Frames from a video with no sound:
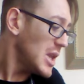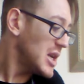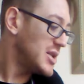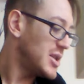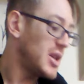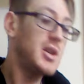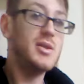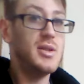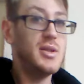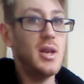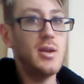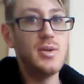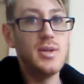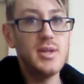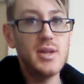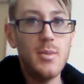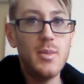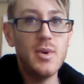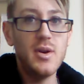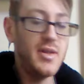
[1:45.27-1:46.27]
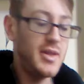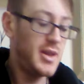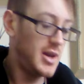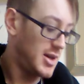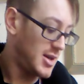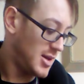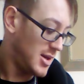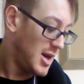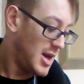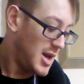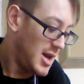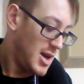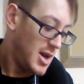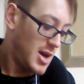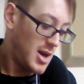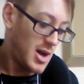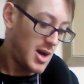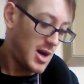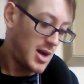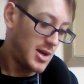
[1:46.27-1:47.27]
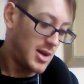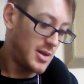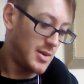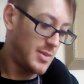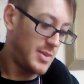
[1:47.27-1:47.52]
So some of the other